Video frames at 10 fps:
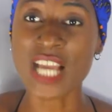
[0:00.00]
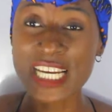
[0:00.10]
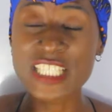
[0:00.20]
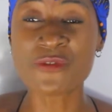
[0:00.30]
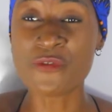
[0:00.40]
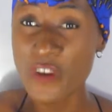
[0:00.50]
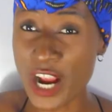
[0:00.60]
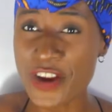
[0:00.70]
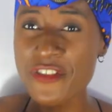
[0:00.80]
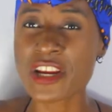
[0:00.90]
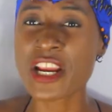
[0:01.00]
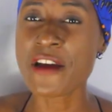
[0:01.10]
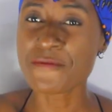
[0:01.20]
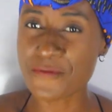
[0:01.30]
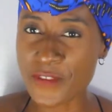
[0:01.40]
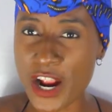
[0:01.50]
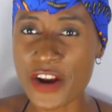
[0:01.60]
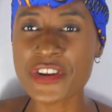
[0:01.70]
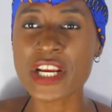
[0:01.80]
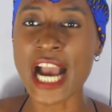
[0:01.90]
and it's very
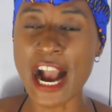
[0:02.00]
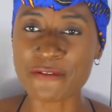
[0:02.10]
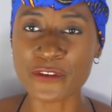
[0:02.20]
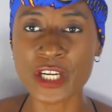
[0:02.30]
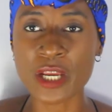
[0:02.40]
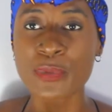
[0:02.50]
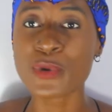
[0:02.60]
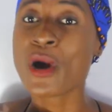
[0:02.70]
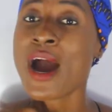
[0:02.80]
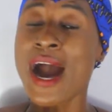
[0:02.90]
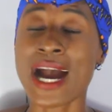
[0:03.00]
affordable,